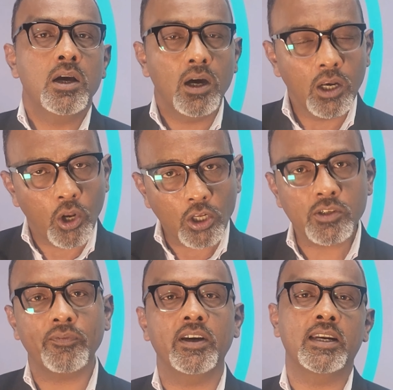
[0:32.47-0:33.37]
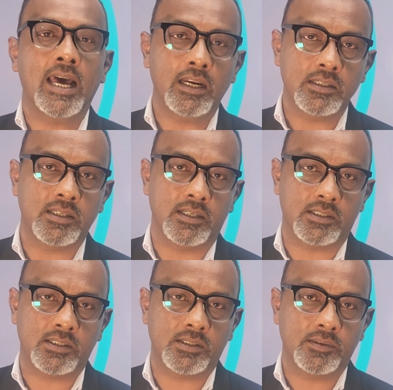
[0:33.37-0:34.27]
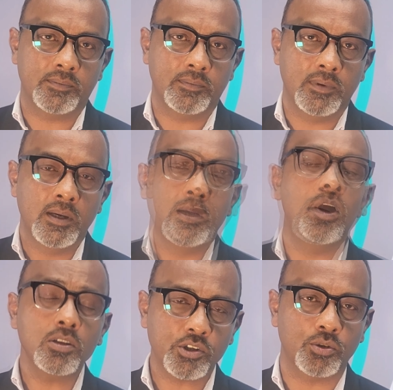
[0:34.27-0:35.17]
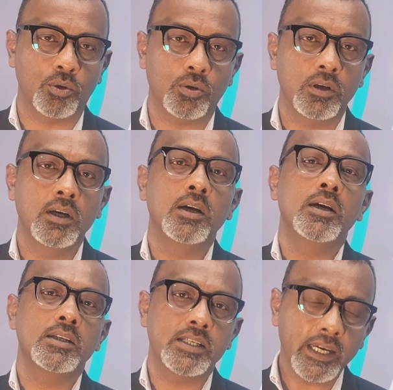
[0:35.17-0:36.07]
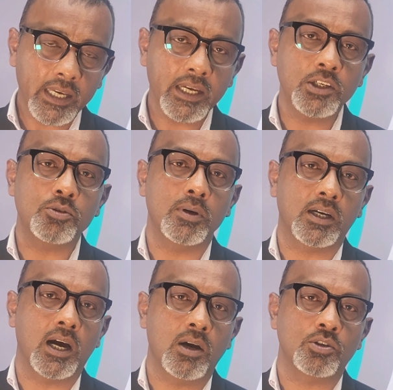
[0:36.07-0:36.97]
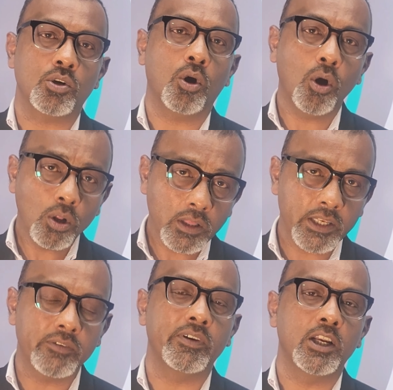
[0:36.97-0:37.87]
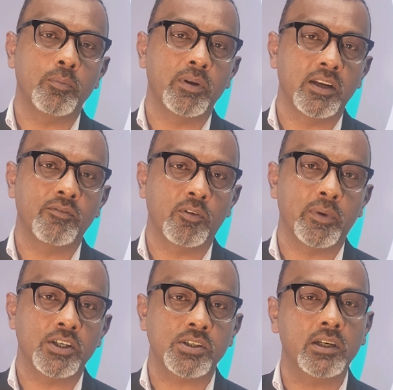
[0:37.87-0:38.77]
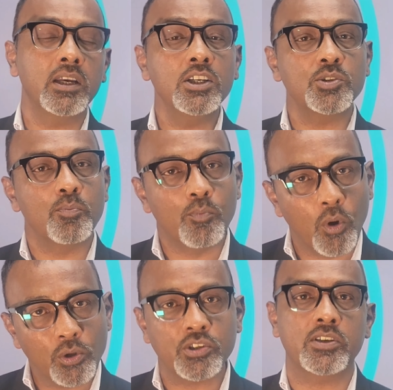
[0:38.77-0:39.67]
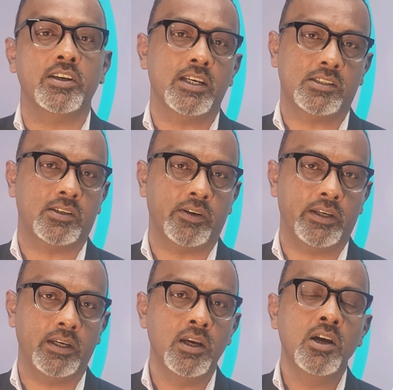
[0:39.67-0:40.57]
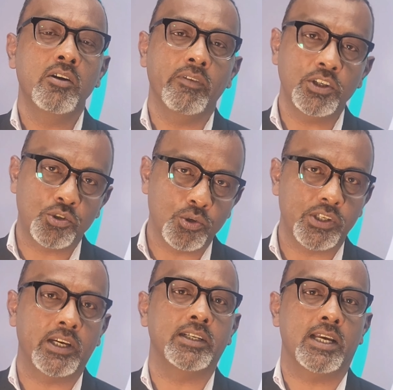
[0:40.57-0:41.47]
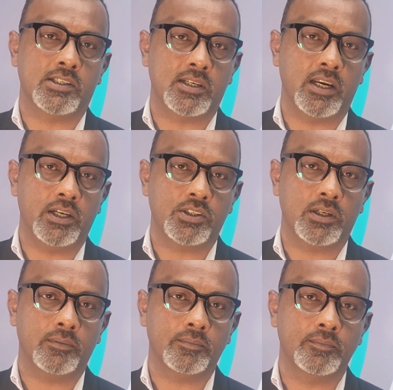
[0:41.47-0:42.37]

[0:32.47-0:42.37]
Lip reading: A lot of analysis, also taking into account all the available information, is most necessary when choosing a destination.